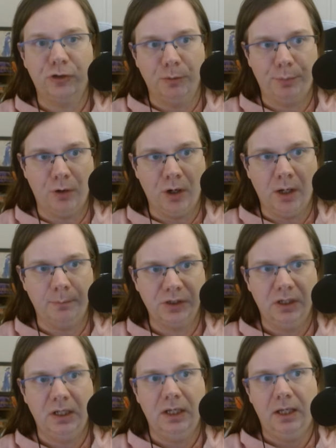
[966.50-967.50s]
prompt
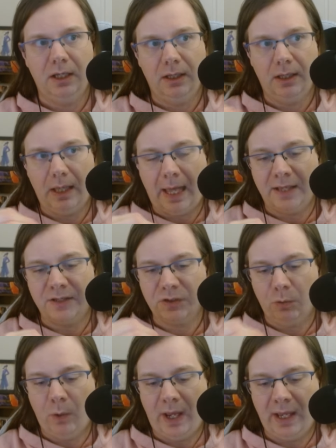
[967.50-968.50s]
as a
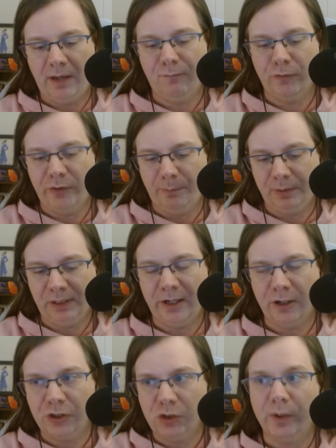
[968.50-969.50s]
way for the
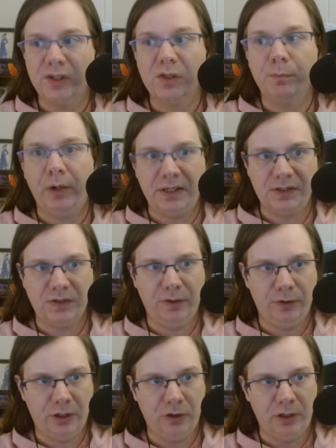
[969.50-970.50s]
player to express their
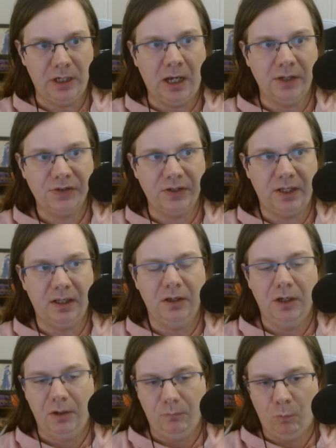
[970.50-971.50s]
curiosity.
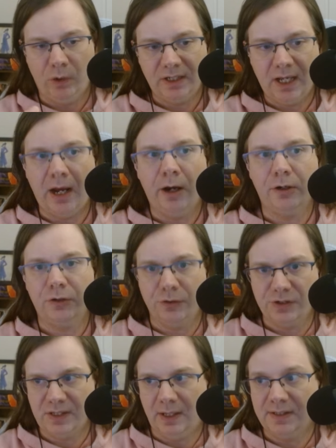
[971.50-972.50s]
One character
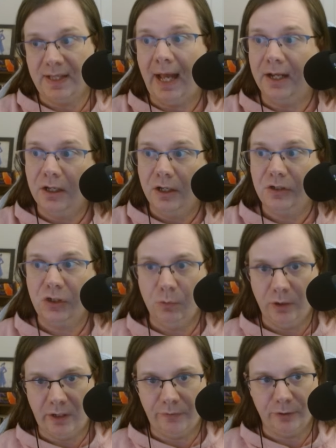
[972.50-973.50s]
says that to
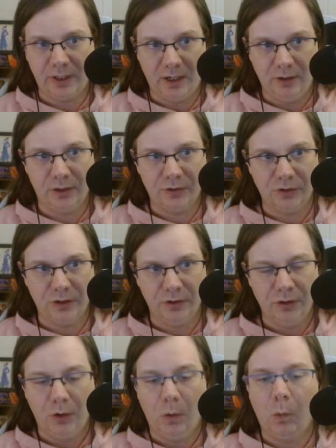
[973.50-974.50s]
another character,
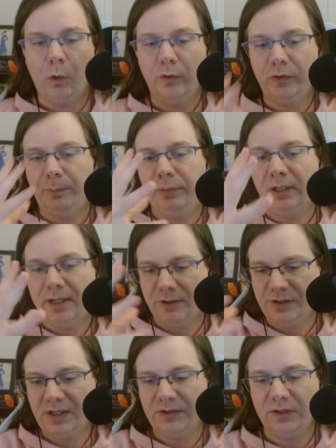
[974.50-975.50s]
or the player
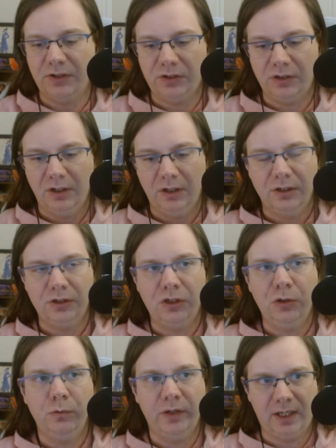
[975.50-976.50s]
says it
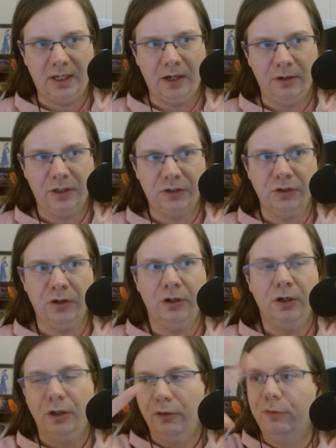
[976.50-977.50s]
to the character
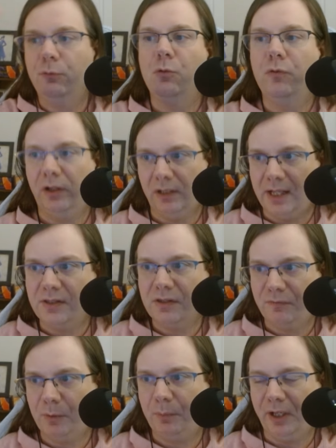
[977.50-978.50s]
through the lens
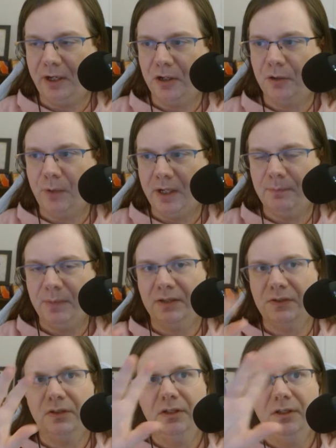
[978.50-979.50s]
of the player, right? Because